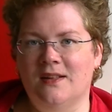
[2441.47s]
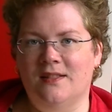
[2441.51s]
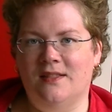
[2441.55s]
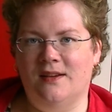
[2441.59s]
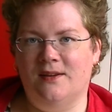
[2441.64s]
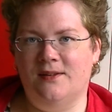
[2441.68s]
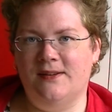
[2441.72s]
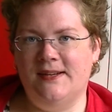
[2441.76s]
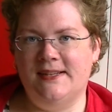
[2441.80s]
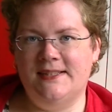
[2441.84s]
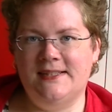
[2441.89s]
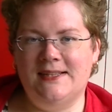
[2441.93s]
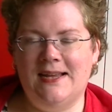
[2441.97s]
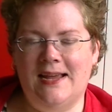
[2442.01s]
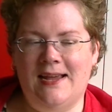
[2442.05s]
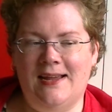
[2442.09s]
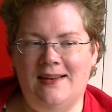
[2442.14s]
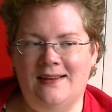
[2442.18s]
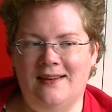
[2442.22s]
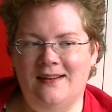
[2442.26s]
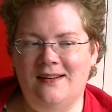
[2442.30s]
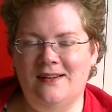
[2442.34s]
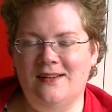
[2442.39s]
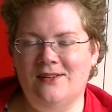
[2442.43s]
There is a
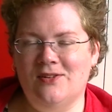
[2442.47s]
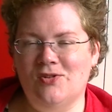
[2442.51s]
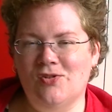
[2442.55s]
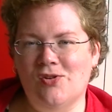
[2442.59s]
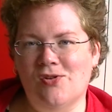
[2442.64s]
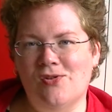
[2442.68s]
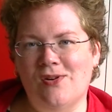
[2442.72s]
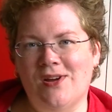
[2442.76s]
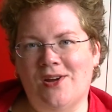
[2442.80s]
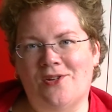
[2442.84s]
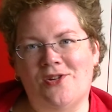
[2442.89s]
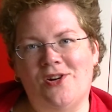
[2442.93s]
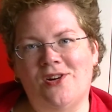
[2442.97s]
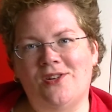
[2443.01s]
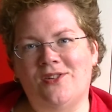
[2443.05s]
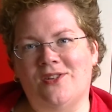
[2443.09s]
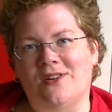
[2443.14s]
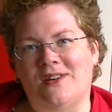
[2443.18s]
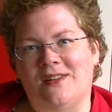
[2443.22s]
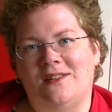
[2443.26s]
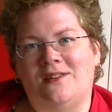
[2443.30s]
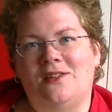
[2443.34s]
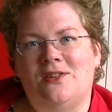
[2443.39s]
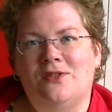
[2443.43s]
knit along going on on
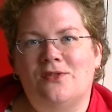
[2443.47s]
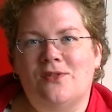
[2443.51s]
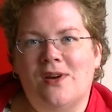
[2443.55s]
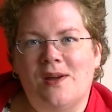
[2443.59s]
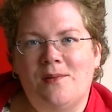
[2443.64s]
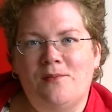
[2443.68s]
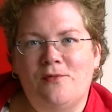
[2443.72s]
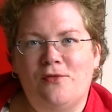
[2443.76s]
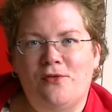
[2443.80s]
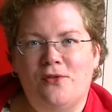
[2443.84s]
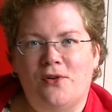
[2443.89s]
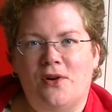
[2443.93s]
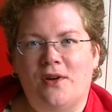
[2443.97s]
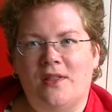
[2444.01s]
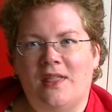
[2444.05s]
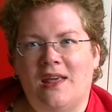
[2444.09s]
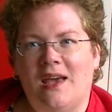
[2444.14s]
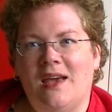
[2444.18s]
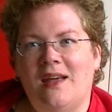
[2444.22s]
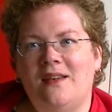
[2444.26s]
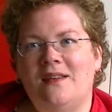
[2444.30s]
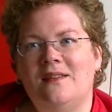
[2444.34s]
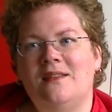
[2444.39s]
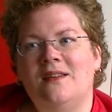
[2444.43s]
Instagram for
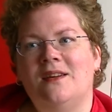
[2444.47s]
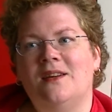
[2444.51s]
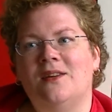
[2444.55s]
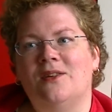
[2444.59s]
that,